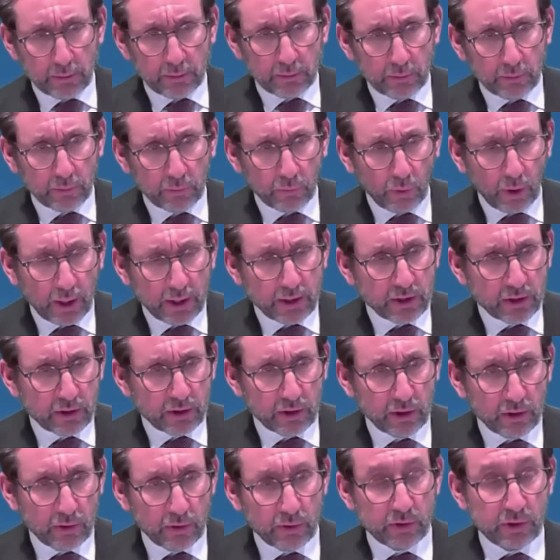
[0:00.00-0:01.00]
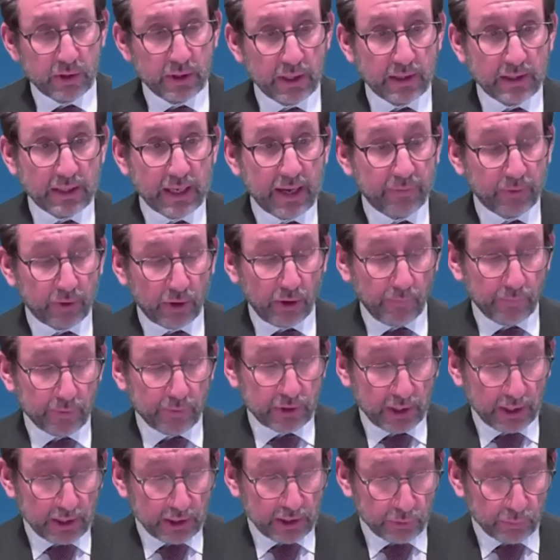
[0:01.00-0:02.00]
why didn't you seek to have a
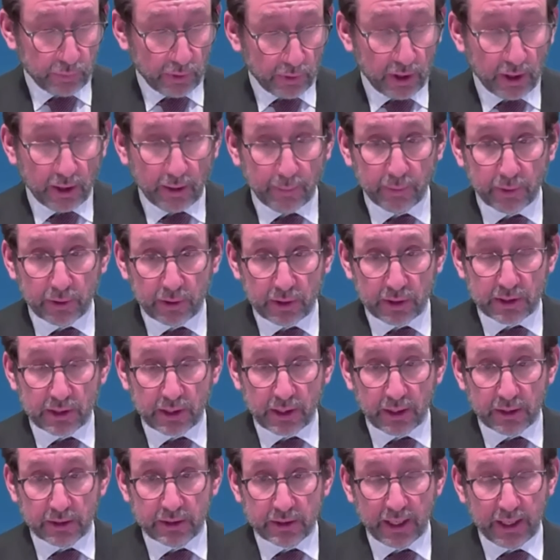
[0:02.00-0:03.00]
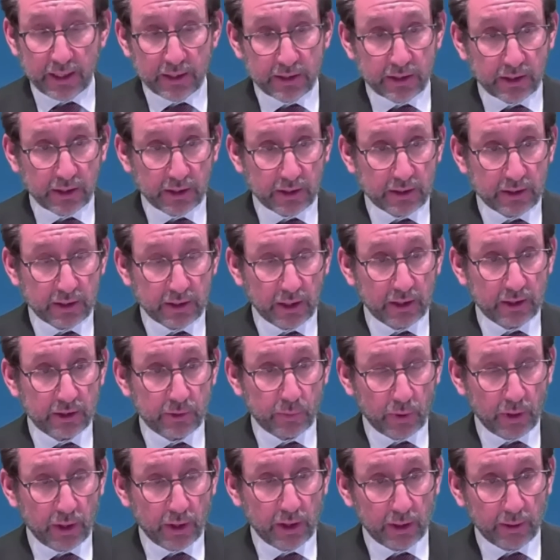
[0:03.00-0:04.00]
conversation with him and discuss his concerns
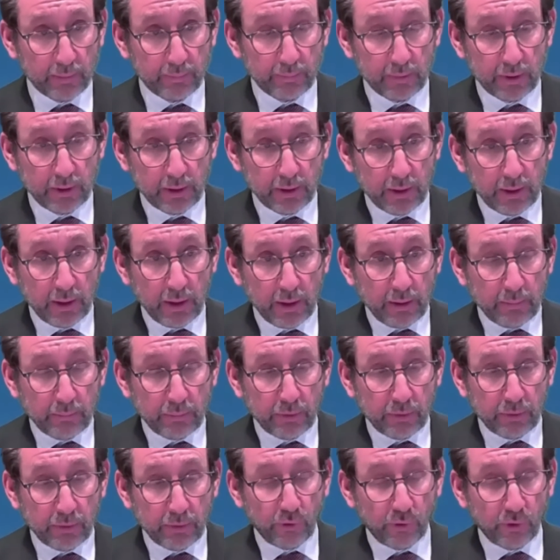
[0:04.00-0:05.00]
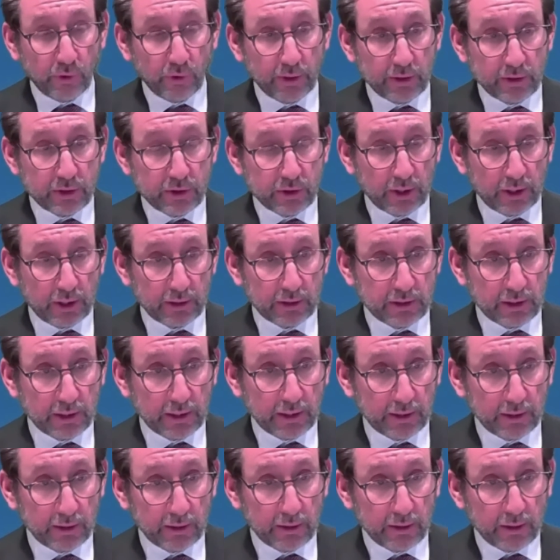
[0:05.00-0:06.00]
with him before
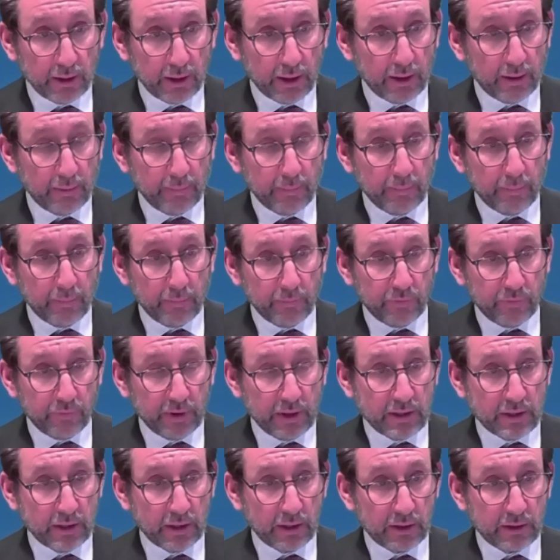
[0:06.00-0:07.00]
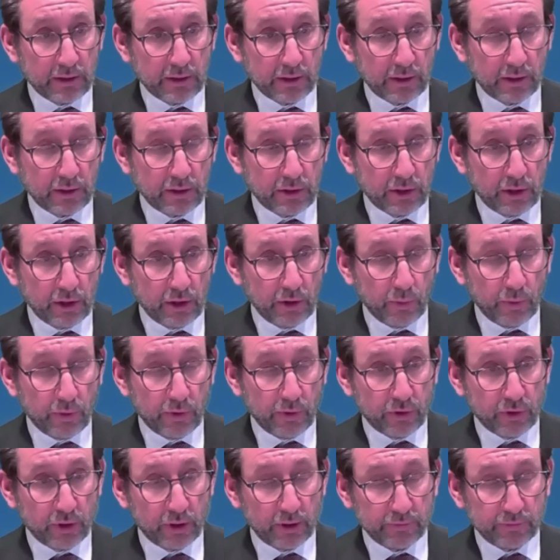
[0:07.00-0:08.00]
instructing VIDA to continue with the
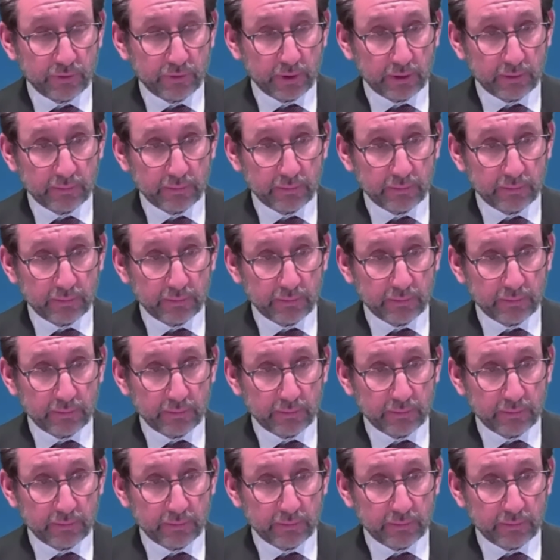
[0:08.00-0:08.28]
drafting?